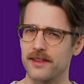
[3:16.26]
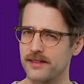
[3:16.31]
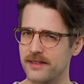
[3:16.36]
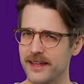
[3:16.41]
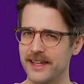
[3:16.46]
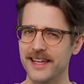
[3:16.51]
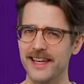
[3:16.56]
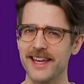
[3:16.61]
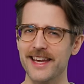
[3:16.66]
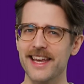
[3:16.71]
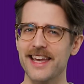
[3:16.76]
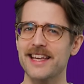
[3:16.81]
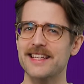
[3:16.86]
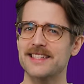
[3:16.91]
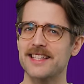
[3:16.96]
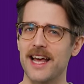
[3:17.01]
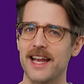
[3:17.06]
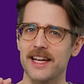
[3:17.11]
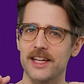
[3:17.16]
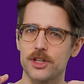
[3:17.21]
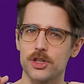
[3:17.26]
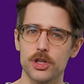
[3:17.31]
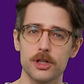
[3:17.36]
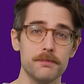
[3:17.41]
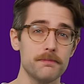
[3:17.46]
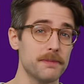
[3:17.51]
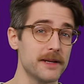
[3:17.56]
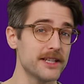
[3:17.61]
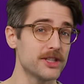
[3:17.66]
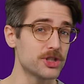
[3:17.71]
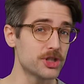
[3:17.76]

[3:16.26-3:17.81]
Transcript: The thinking is that it could be